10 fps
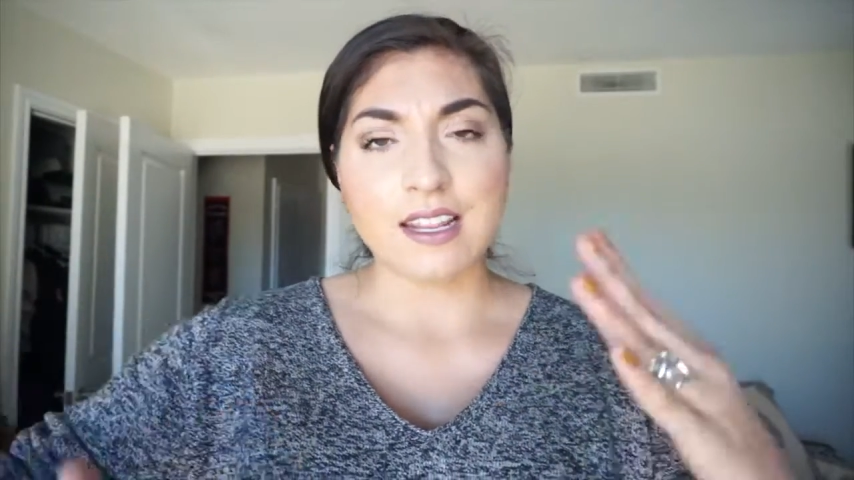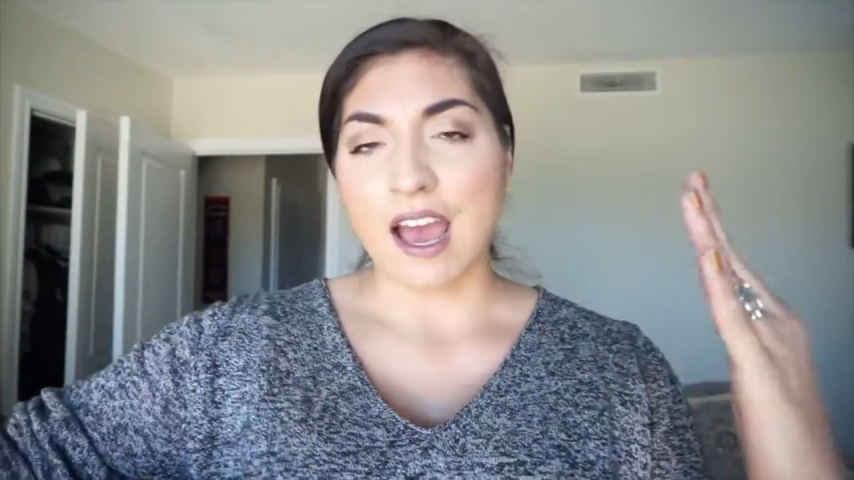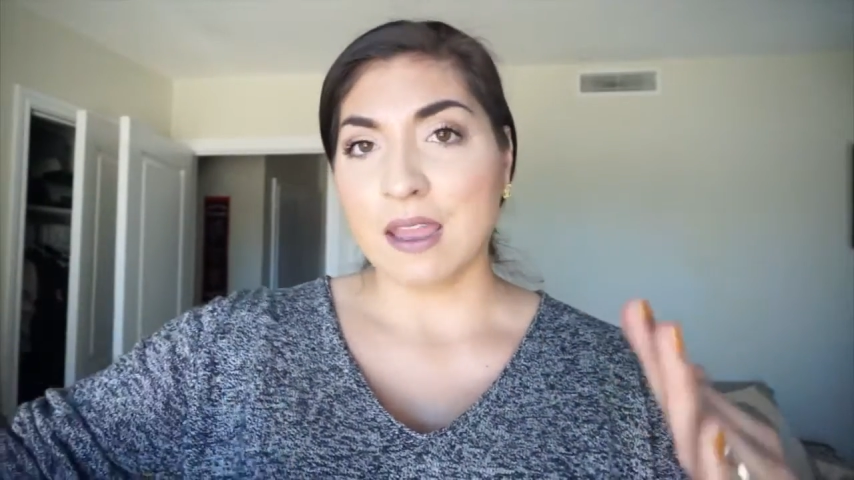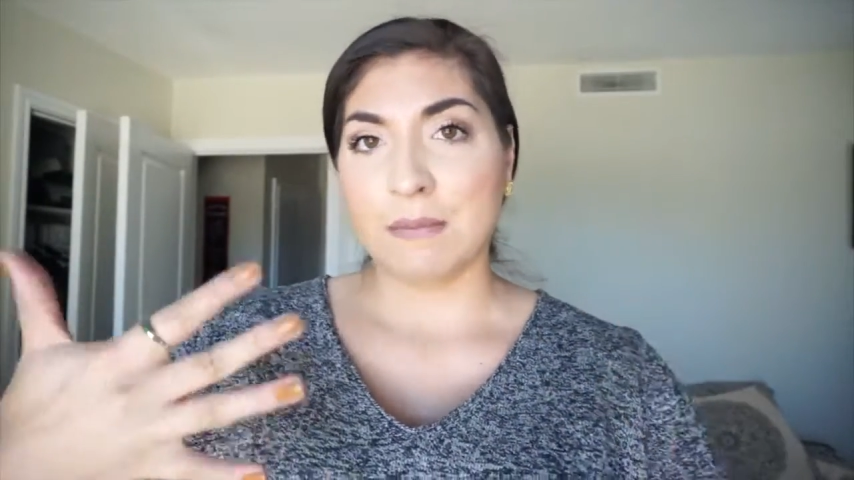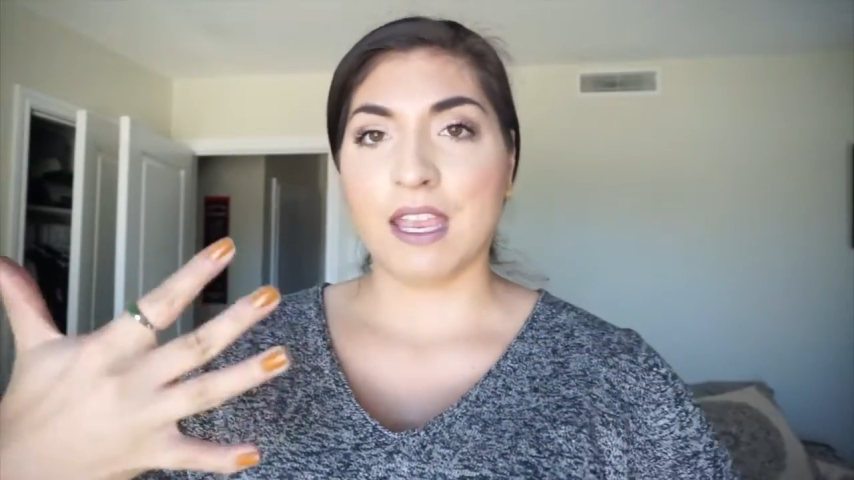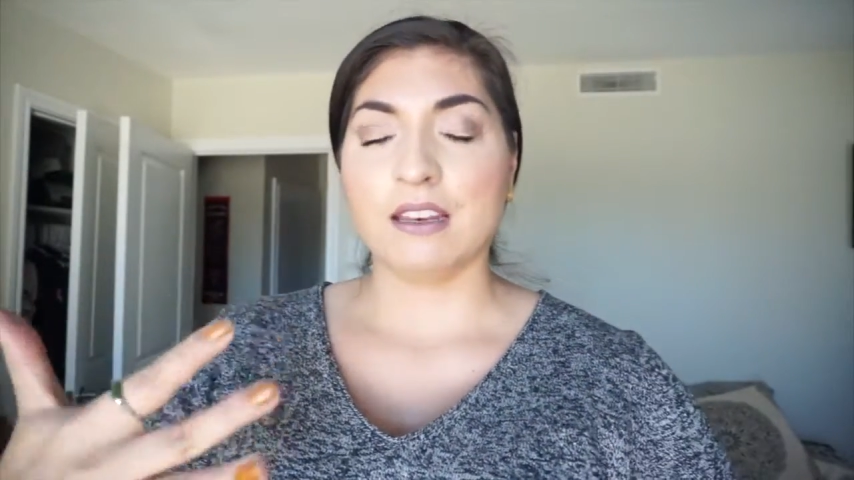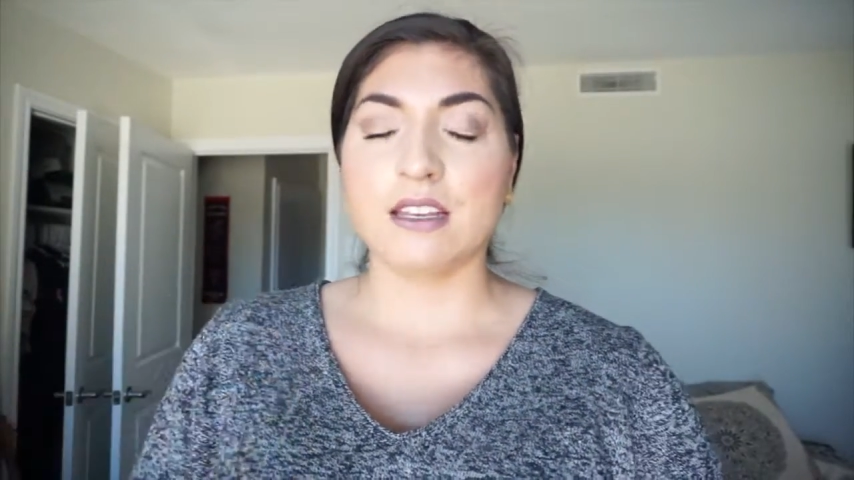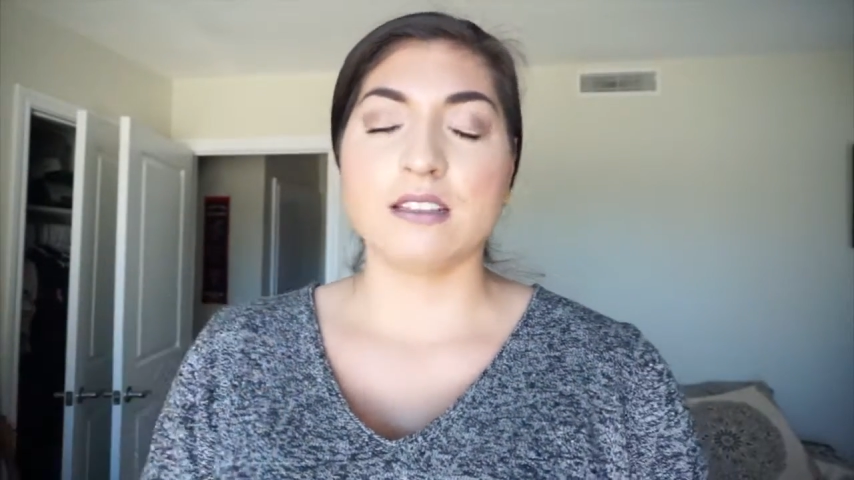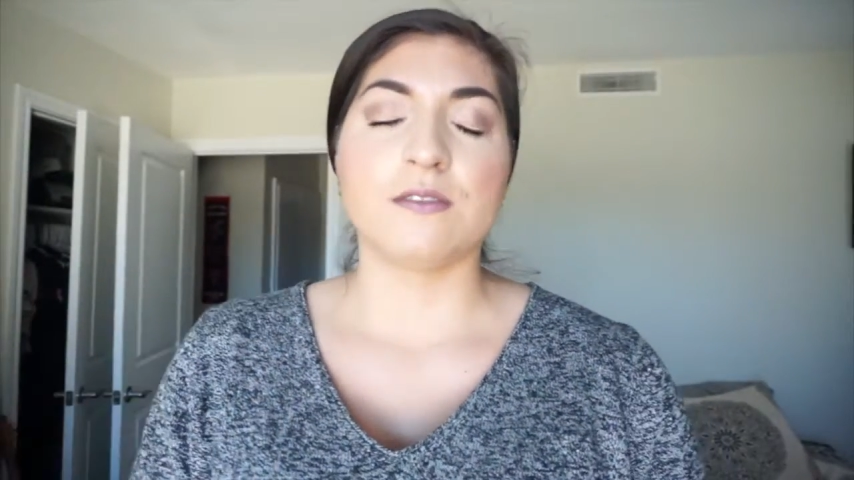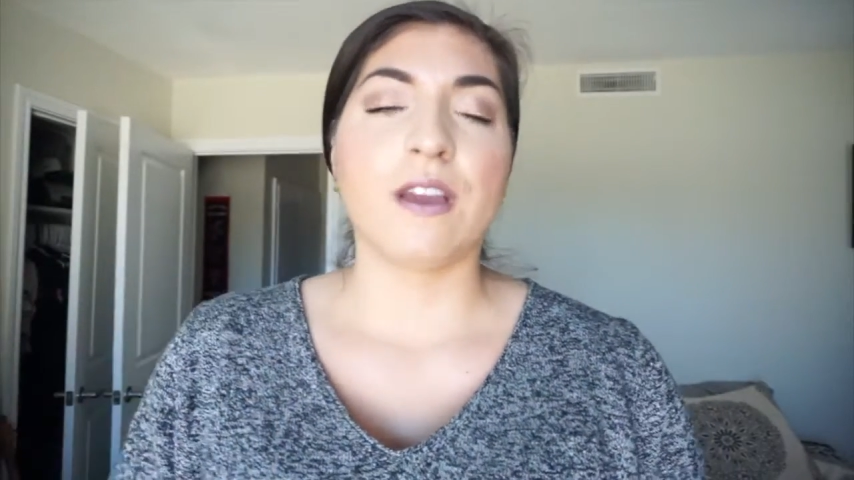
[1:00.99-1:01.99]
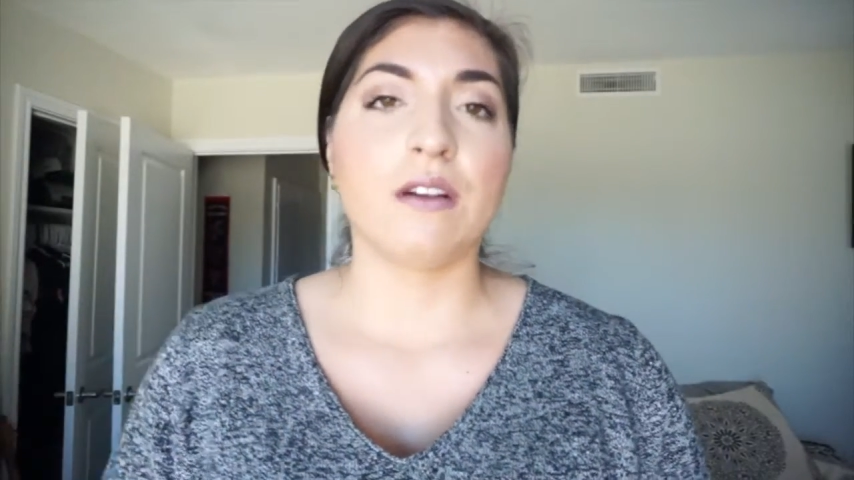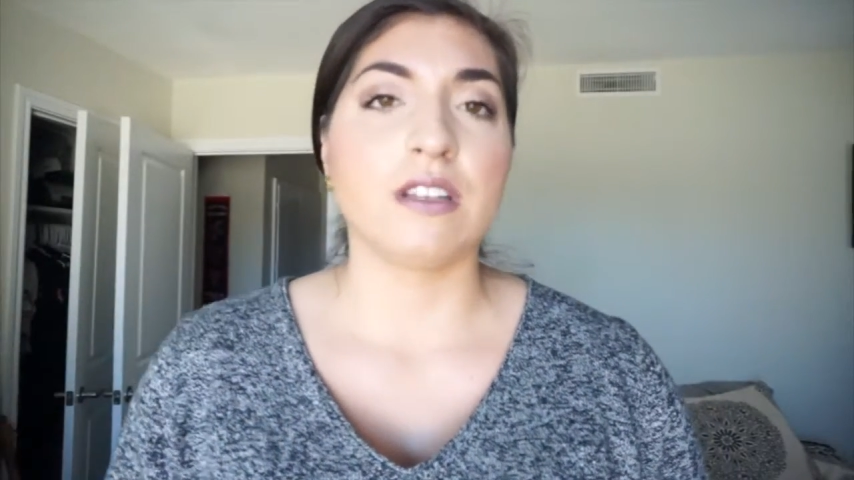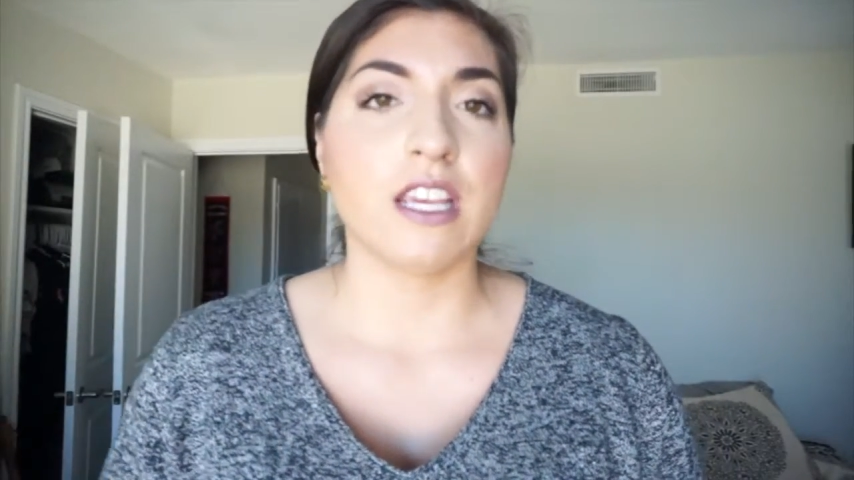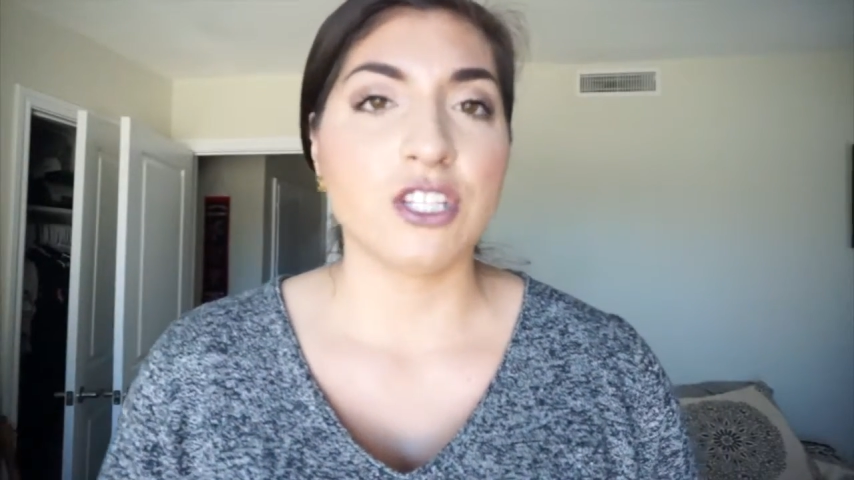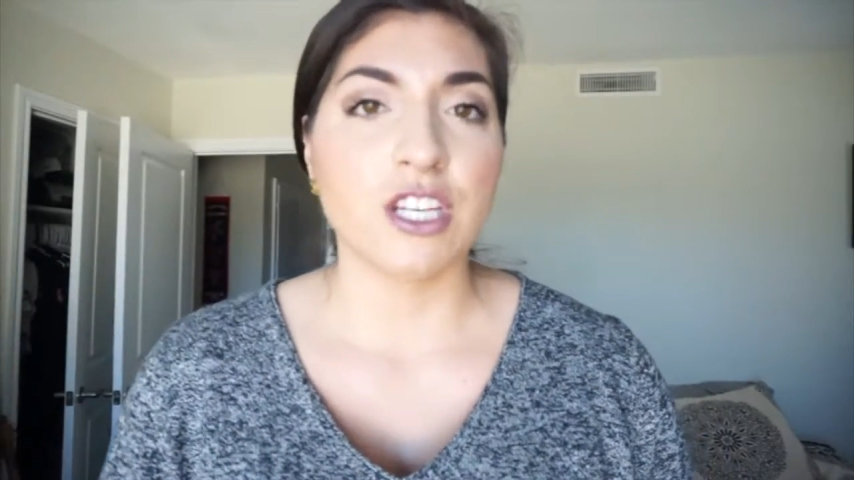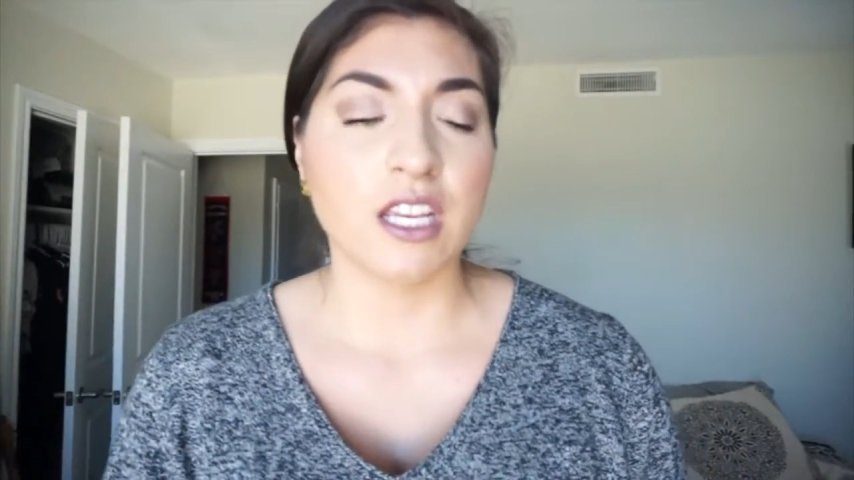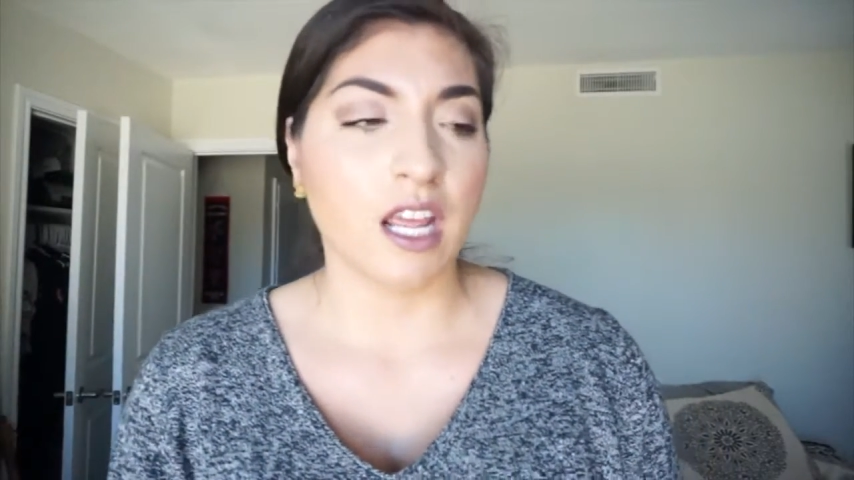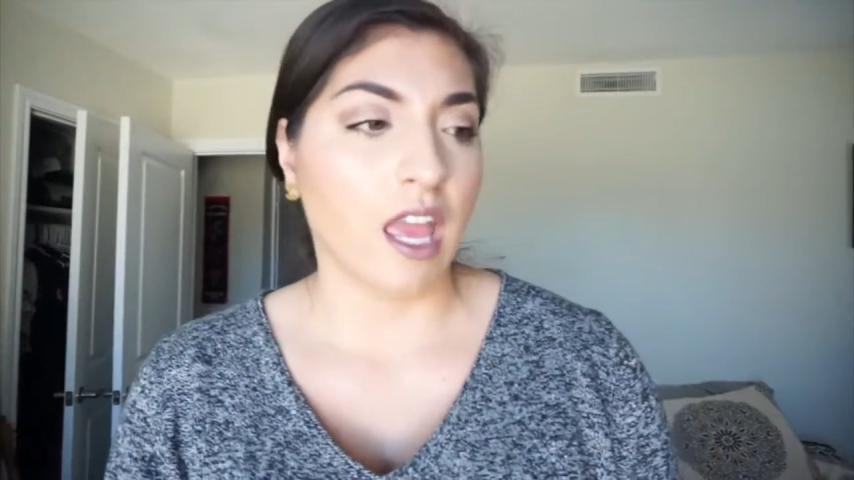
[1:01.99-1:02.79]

high-maintenance foundation